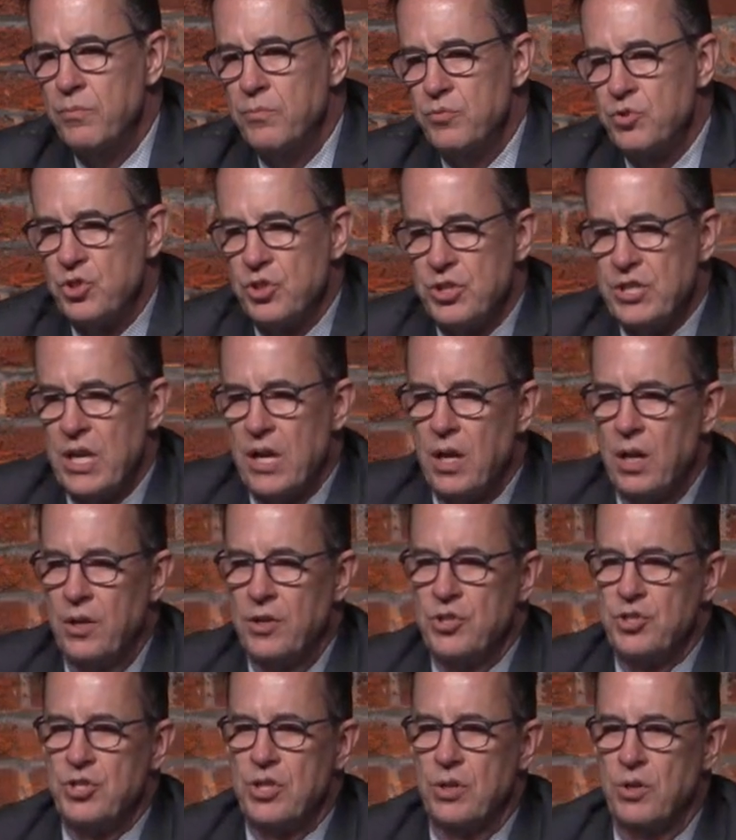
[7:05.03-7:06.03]

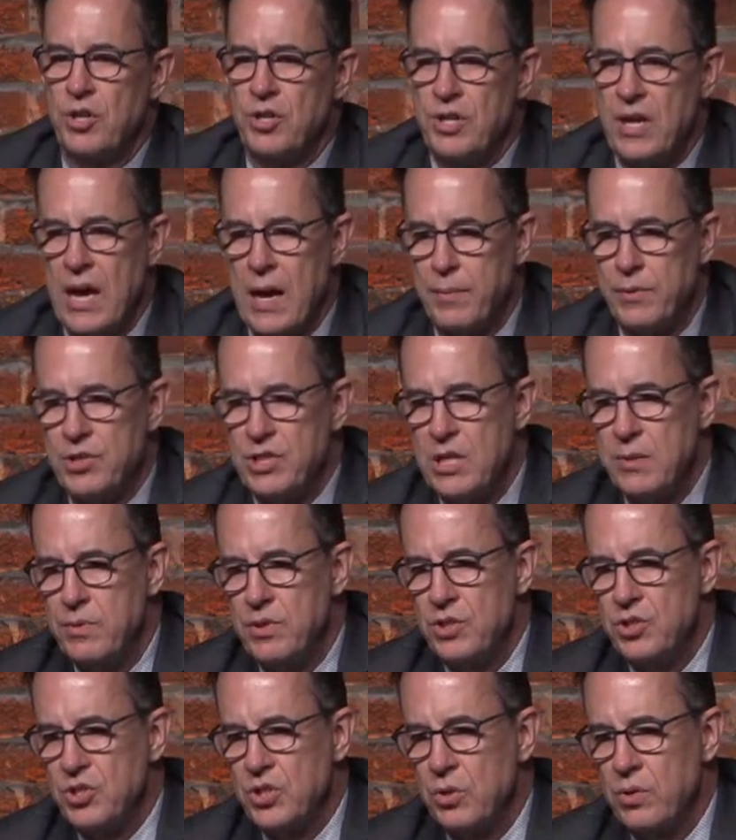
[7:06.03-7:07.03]
Joutel is, in the Abitibi, so